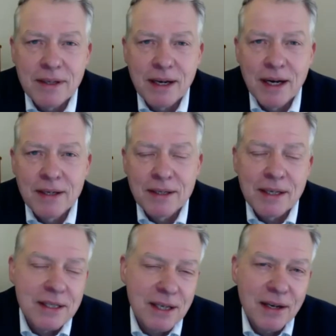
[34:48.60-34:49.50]
And
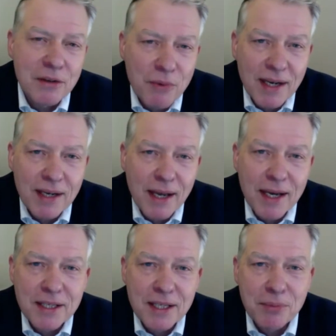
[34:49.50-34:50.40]
it's either
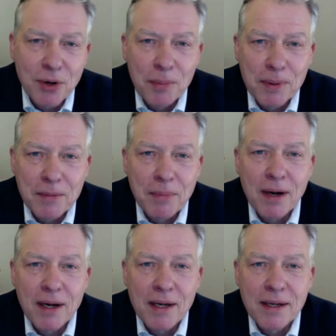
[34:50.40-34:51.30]
regulated properly
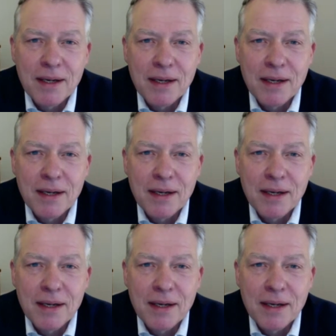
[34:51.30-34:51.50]
by